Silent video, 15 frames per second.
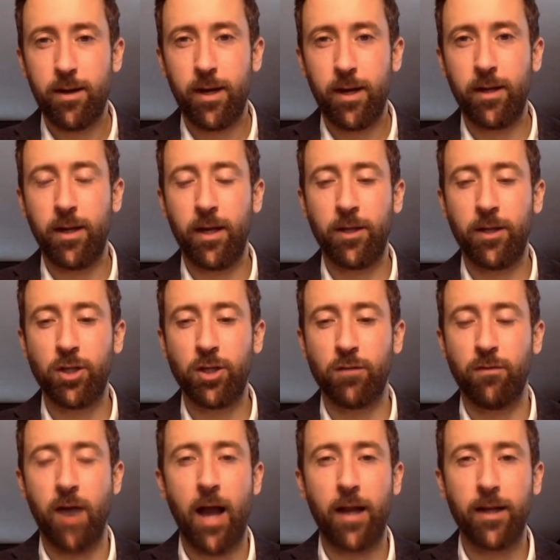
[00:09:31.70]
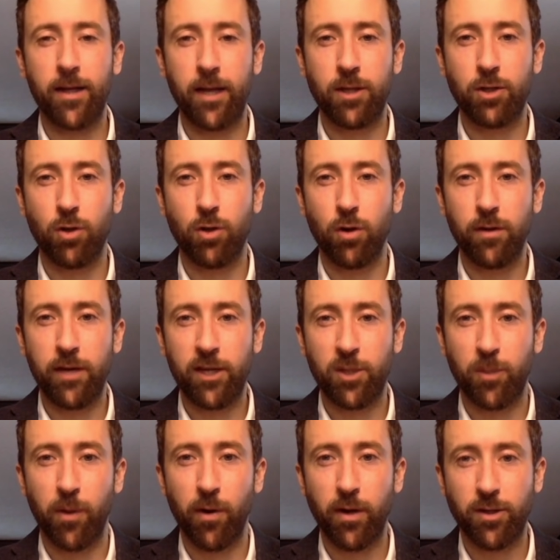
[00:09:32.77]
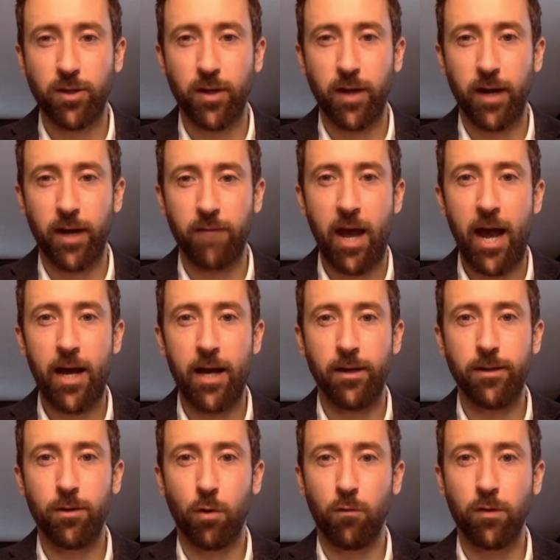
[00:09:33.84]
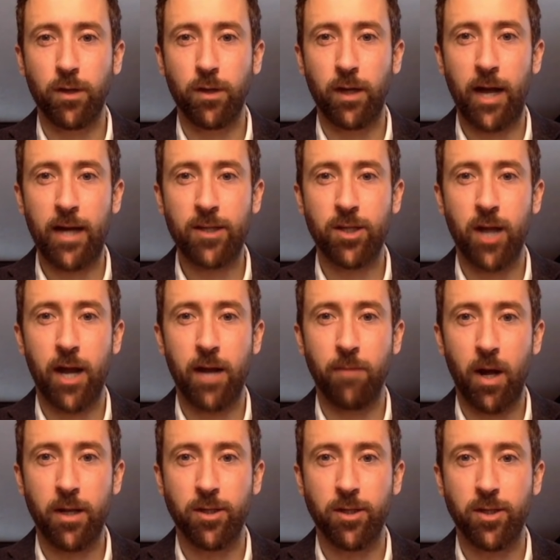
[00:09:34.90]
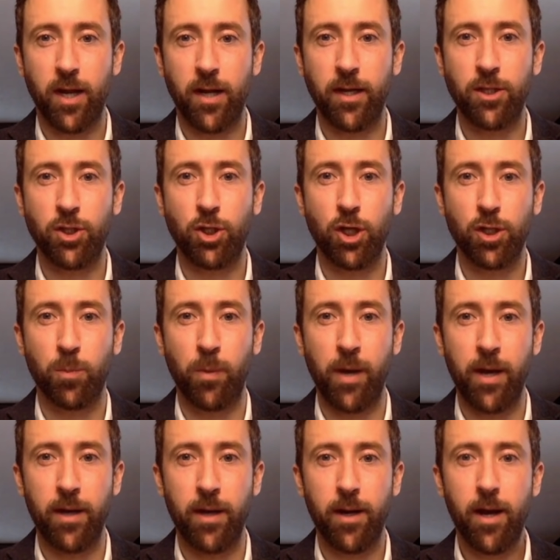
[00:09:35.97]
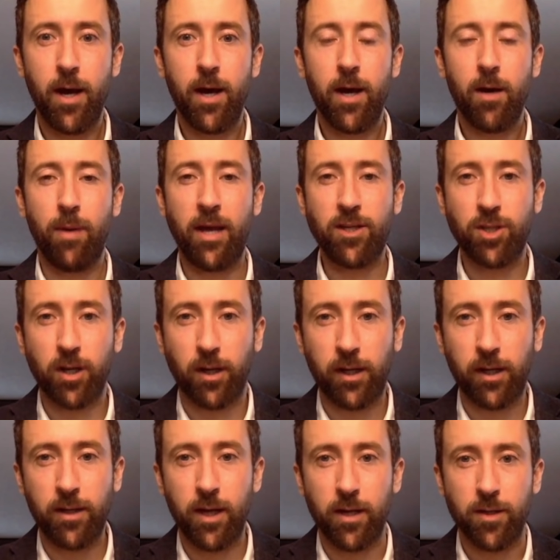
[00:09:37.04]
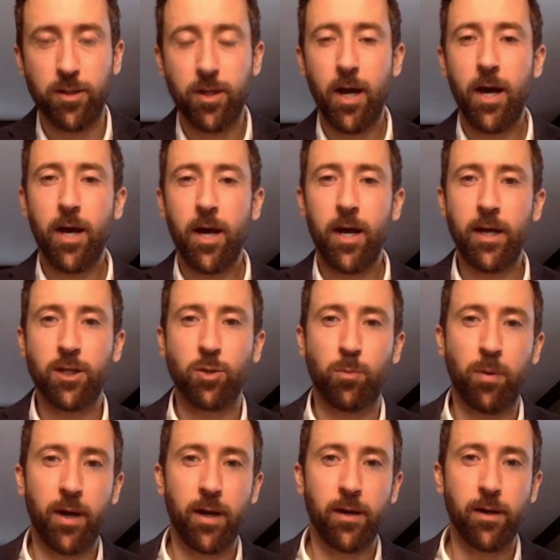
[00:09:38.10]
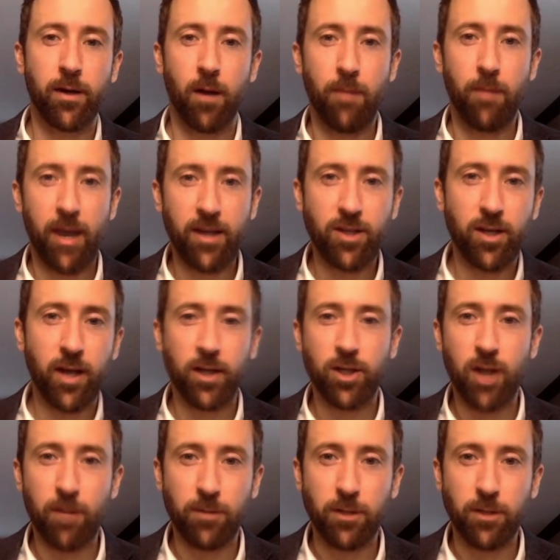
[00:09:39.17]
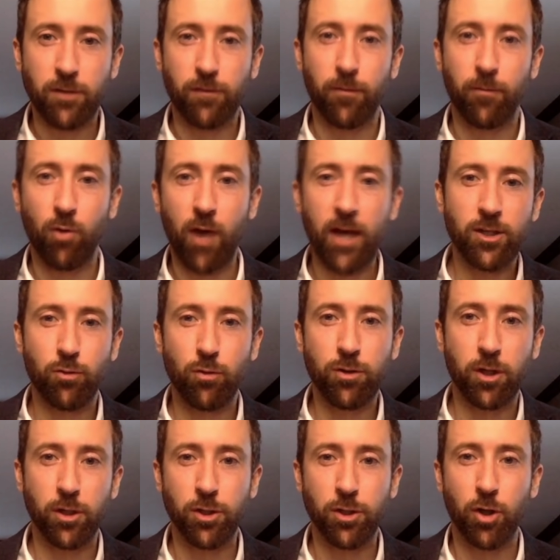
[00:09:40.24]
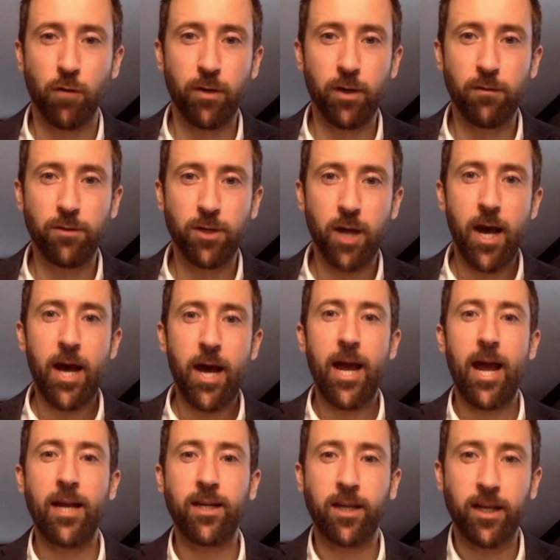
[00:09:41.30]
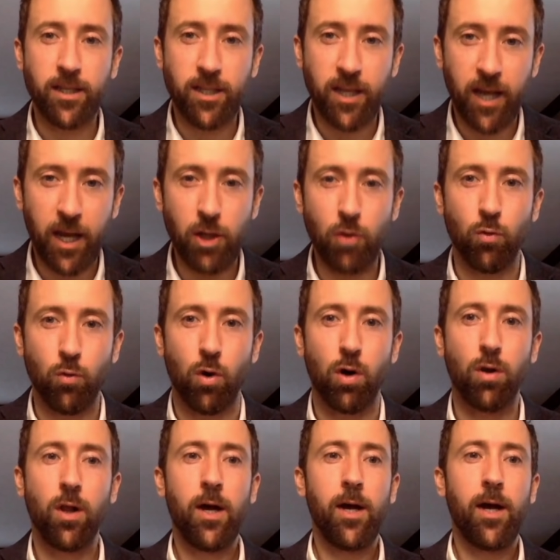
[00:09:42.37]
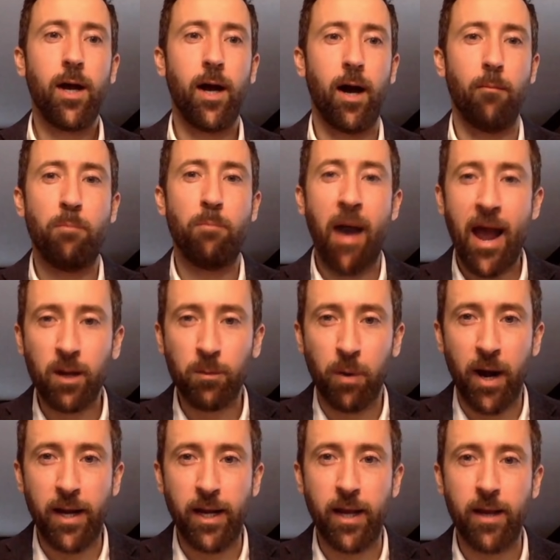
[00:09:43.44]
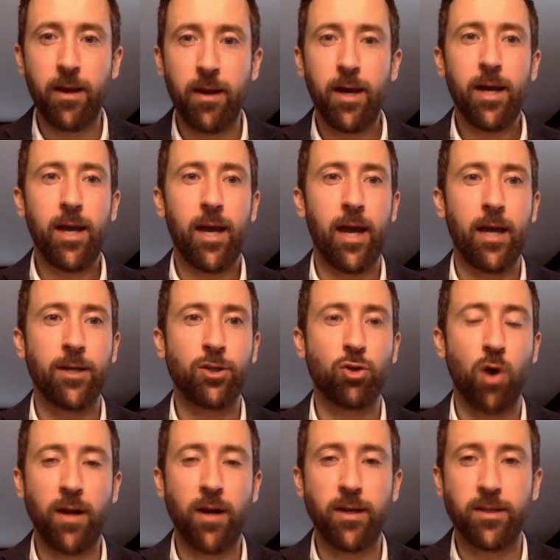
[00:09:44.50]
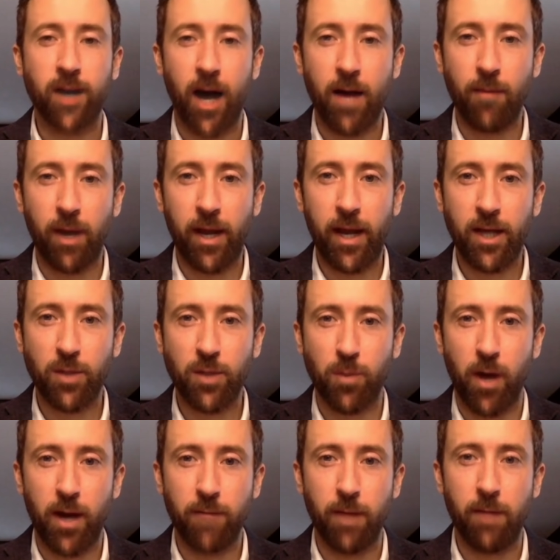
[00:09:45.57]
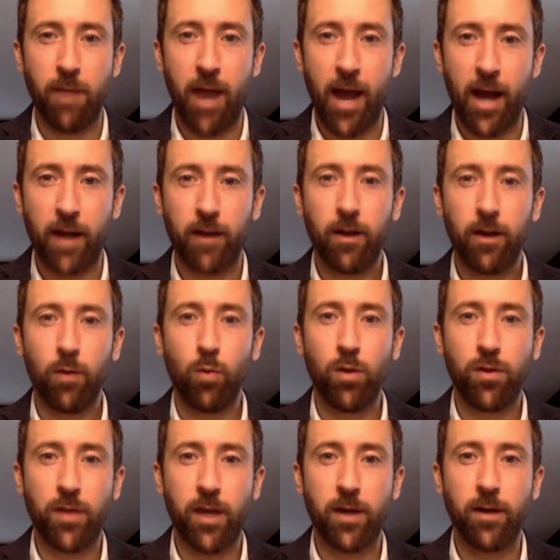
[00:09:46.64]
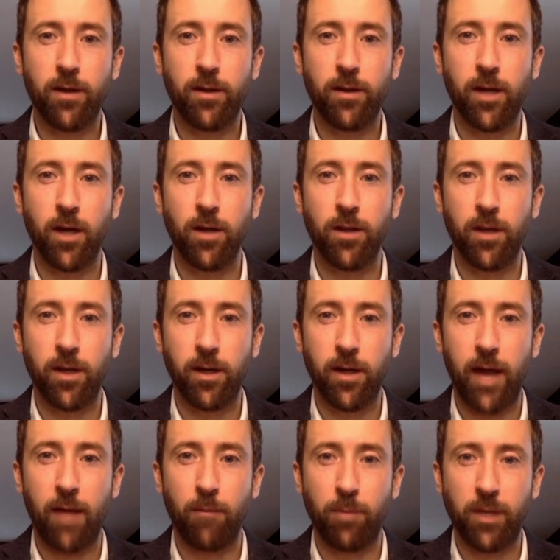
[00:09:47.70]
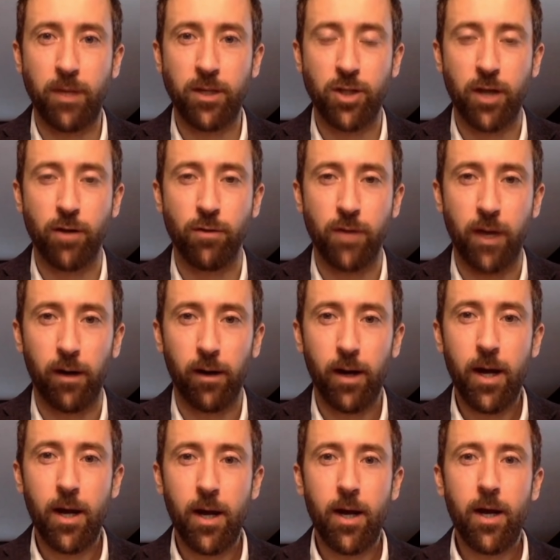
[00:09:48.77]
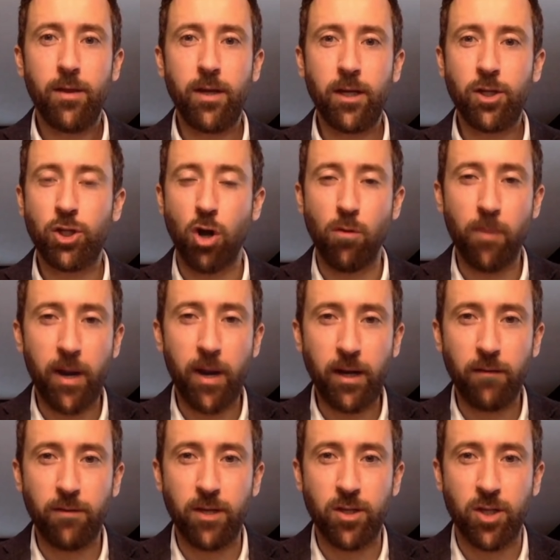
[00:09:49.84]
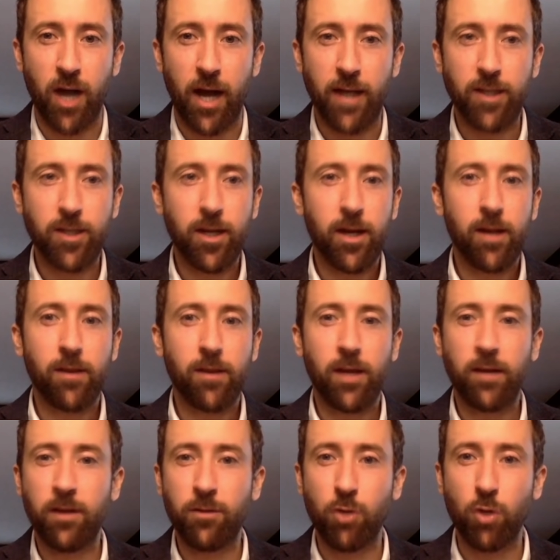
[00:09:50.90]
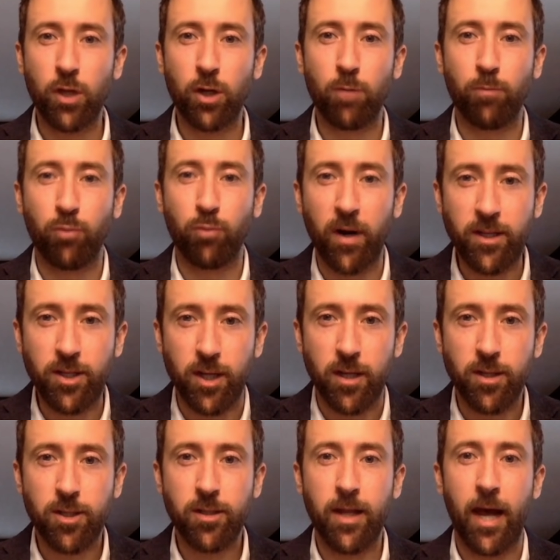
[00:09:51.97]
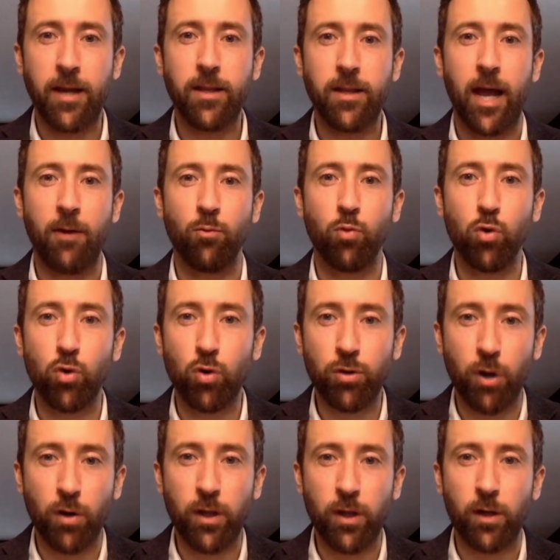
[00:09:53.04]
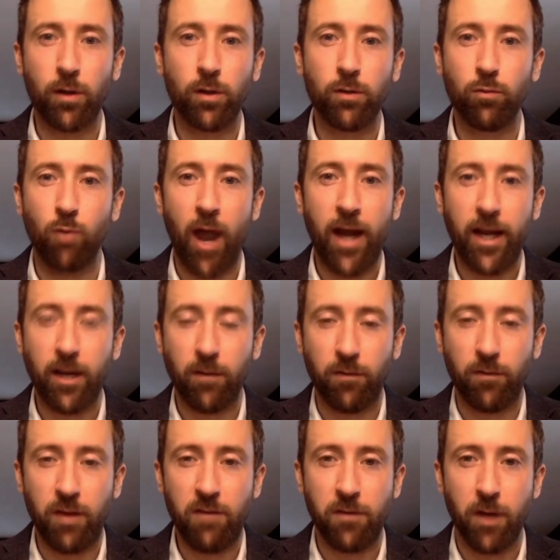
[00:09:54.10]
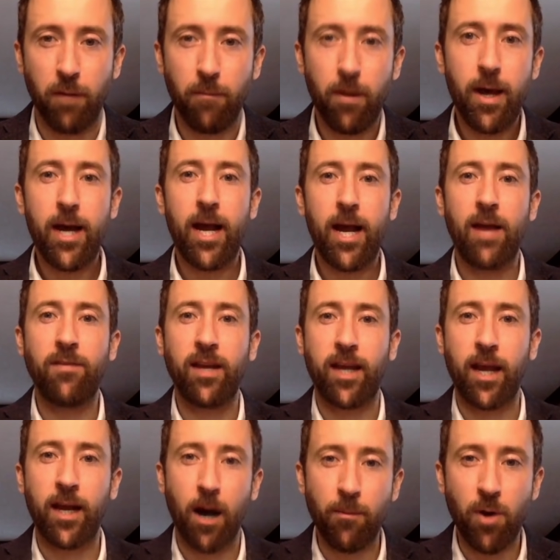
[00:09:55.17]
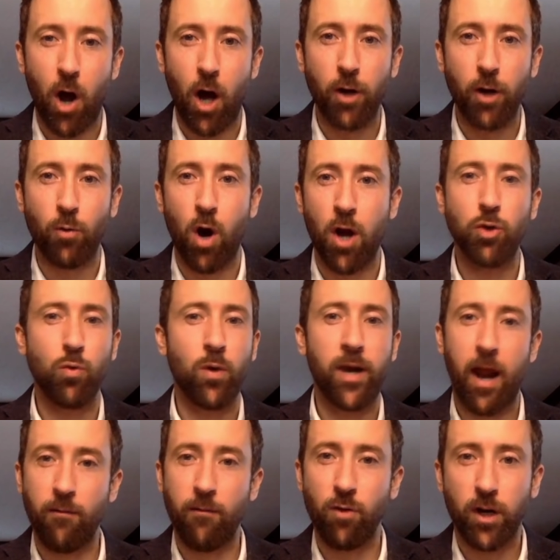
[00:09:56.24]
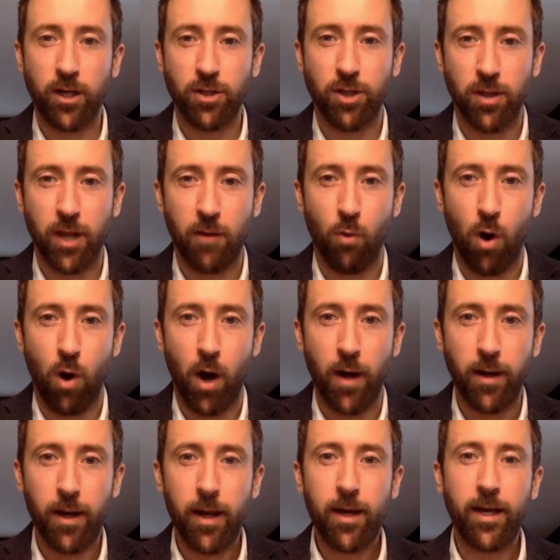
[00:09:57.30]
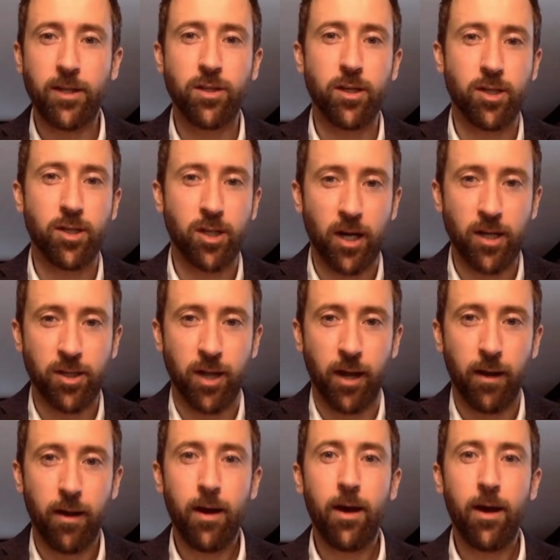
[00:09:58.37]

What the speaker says: It just validates sort of the experience that I've had over the last 9 months. And it's just been basically this. It's been amazing acceptance from grassroots conservatives and continual backbiting and trying to tie my hands behind my back within the MPs that are there. So many of these guys think that they're little princes that rule their little riding fiefdom, and they can come to Ottawa and do whatever it is that they want. It's disgusting.